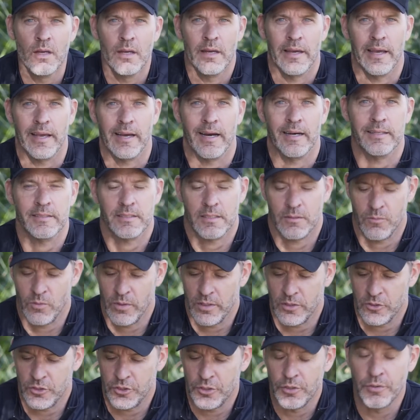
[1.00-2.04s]
Hey guys, I
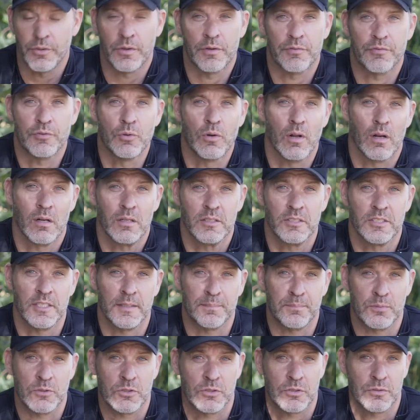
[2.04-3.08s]
want to show you a few little
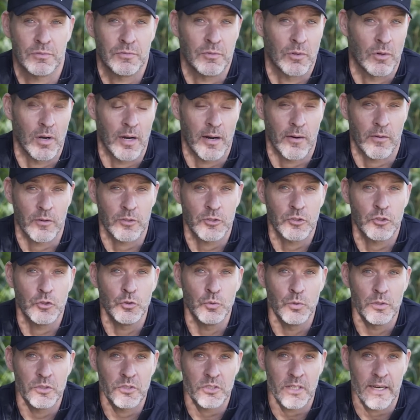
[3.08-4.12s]
tips for our
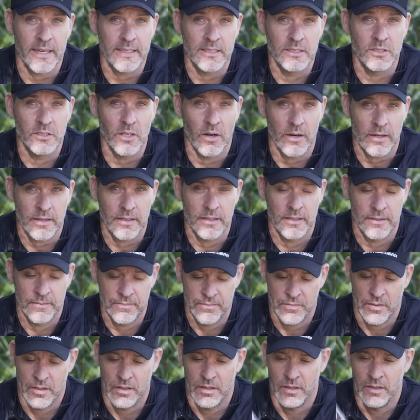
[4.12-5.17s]
suicide duck.
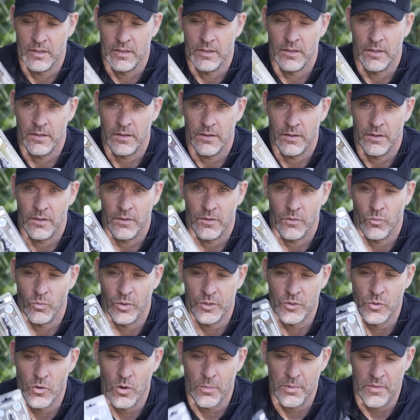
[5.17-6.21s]

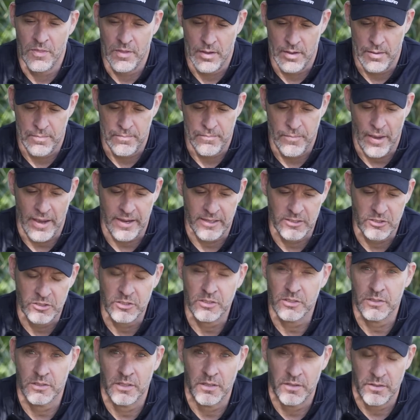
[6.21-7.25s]
When you open the package
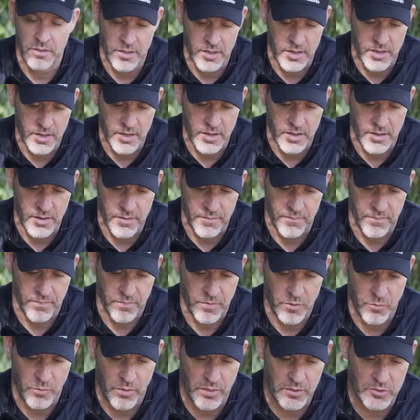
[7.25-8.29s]

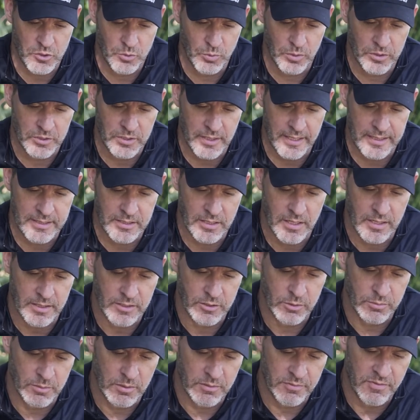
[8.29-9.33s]
with a suicide duck,
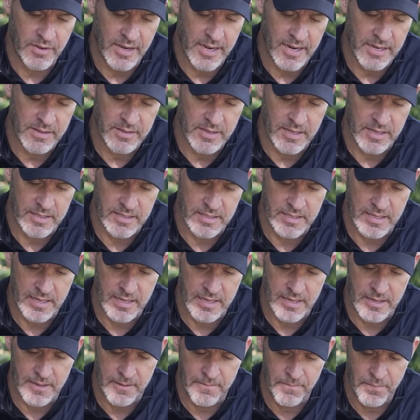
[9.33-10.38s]
you will find
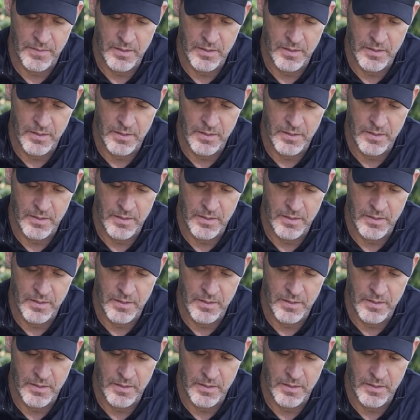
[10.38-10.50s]
that